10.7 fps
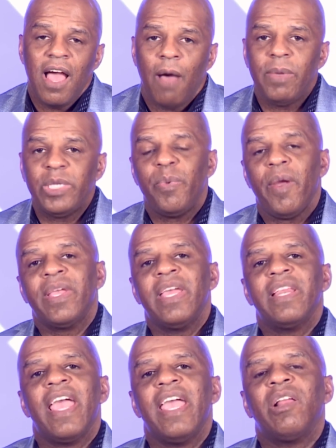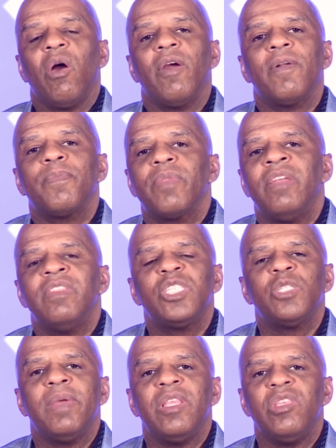I'm Bishop Aaron Kincaid Clark, and this
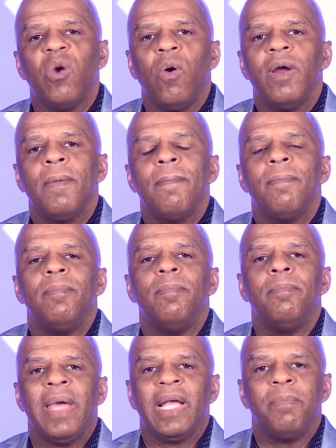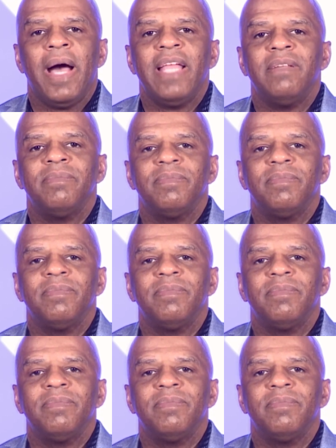has been your Megabyte.